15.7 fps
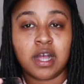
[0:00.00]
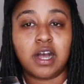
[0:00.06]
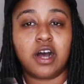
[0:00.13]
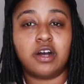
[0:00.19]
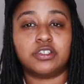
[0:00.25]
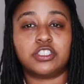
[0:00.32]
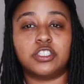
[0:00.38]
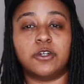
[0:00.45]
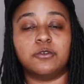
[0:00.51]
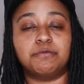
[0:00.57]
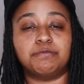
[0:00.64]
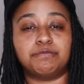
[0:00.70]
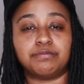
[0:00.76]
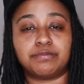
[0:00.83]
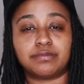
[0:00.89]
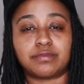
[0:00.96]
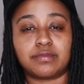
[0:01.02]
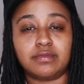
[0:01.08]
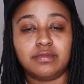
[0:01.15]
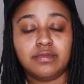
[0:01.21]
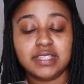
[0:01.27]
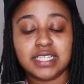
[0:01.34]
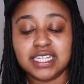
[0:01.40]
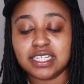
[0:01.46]
also
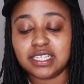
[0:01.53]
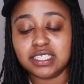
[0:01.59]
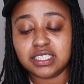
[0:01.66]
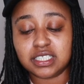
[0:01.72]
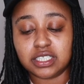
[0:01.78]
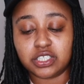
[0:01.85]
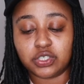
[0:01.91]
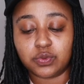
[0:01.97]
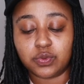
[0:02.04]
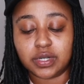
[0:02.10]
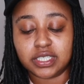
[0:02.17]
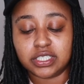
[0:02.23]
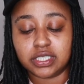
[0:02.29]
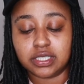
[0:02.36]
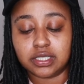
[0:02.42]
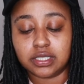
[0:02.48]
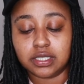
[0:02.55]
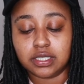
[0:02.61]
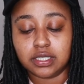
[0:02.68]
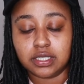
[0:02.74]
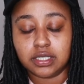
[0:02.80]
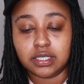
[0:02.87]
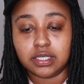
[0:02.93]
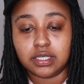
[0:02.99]
in this situation
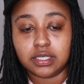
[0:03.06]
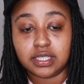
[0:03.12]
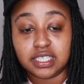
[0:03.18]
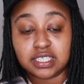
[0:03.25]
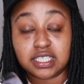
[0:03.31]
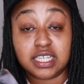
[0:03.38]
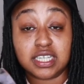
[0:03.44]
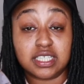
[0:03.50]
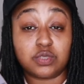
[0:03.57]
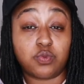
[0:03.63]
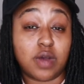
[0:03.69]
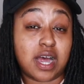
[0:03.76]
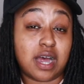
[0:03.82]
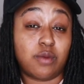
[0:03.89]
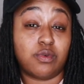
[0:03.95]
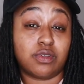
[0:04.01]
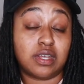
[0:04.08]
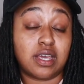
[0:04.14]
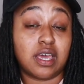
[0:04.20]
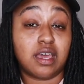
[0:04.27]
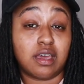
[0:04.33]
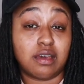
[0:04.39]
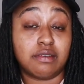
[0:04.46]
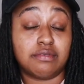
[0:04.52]
this is why I want to
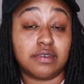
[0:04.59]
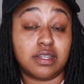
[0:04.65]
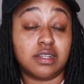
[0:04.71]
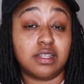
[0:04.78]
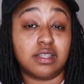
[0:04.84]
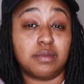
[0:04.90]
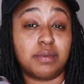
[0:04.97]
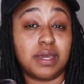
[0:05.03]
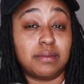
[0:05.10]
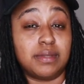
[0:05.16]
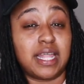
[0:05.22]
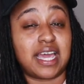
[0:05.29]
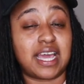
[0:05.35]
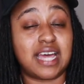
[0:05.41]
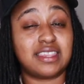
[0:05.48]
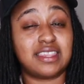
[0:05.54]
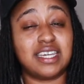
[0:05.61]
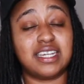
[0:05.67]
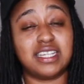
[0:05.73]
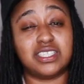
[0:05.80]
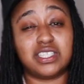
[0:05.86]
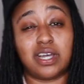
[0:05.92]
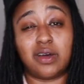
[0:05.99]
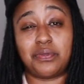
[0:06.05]
have another baby. Like, I think
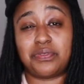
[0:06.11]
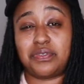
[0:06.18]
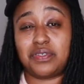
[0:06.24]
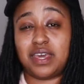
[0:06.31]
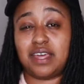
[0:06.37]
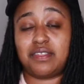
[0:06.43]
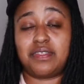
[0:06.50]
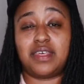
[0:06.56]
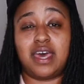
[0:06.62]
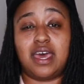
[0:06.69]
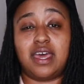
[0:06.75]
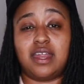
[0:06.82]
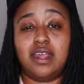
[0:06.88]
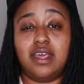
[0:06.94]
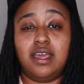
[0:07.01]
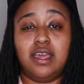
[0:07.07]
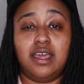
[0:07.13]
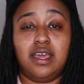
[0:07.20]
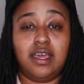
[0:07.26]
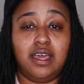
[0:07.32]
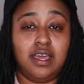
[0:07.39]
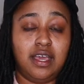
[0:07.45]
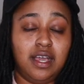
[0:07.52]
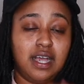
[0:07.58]
that y'all think that
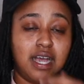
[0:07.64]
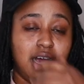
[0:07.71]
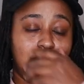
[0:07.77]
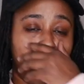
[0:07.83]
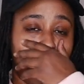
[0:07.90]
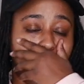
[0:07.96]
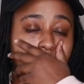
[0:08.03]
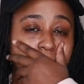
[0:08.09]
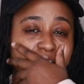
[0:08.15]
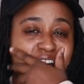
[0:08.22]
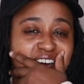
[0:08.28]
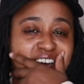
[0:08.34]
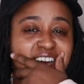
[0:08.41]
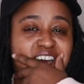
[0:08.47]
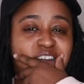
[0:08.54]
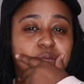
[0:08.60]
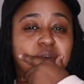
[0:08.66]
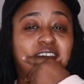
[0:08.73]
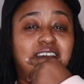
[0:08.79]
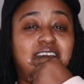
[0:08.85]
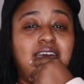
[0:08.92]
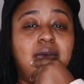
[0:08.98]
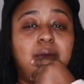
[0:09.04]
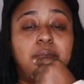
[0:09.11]
um, I have
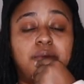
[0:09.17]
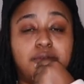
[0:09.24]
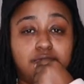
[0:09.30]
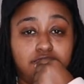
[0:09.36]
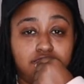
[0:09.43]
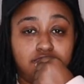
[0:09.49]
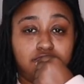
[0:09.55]
been capping